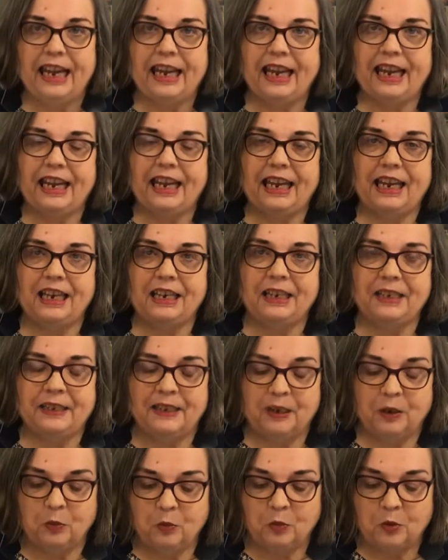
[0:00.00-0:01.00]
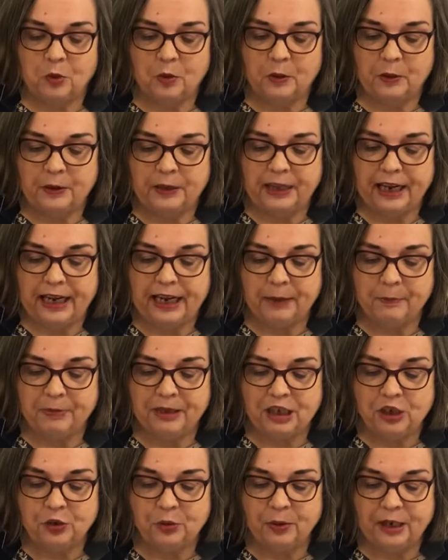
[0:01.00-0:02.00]
And
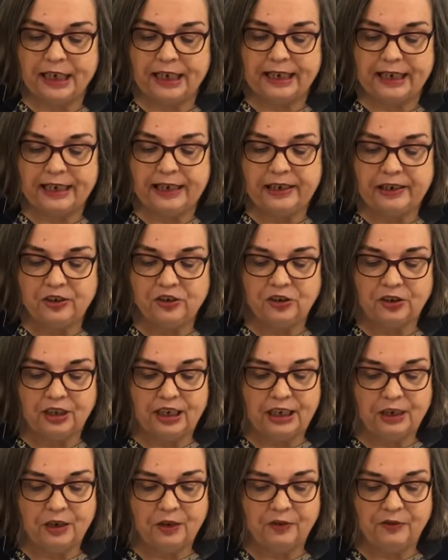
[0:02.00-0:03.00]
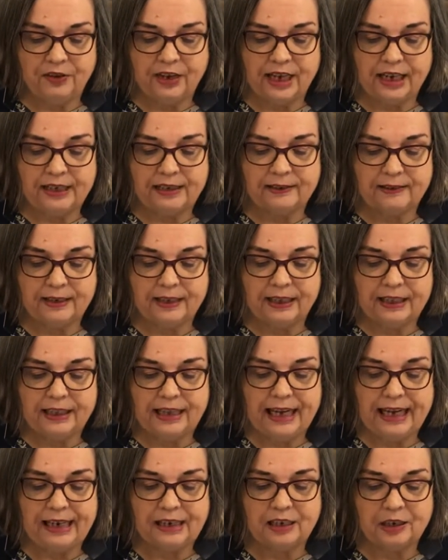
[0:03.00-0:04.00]
between each layer of ice, they
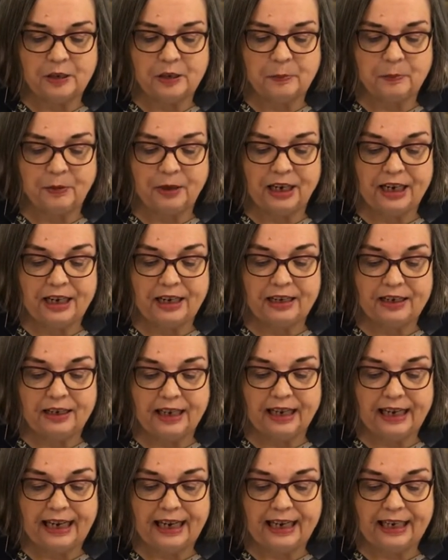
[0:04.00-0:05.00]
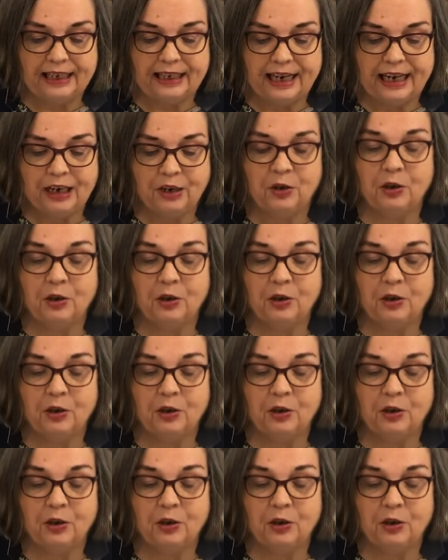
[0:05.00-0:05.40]
had to spread a layer